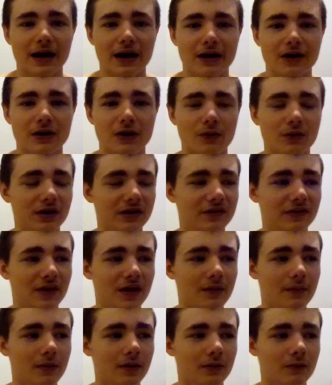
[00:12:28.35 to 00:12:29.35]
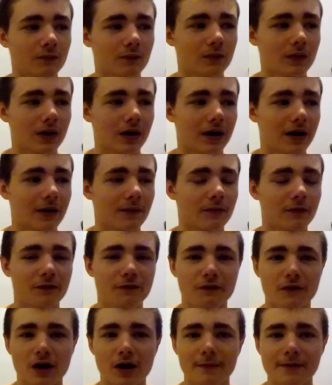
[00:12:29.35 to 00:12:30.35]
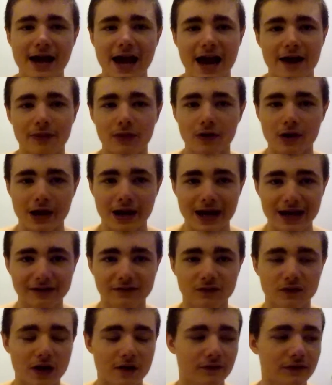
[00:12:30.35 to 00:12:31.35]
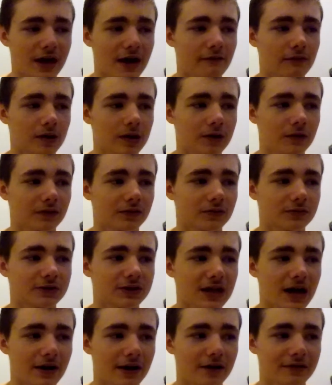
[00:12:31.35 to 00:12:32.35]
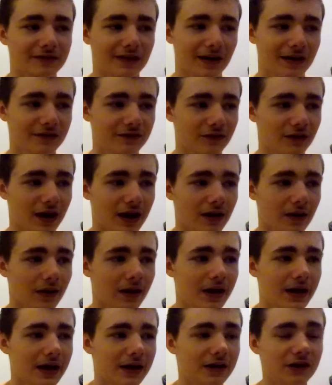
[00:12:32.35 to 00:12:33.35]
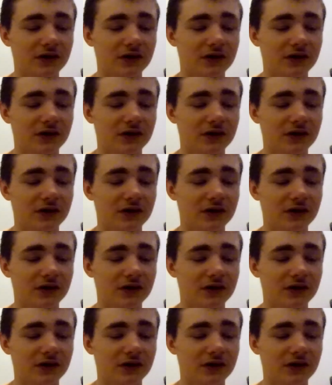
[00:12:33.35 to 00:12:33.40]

noticed them from athlete and ex Jeff Cavalier, so shout out to his channel.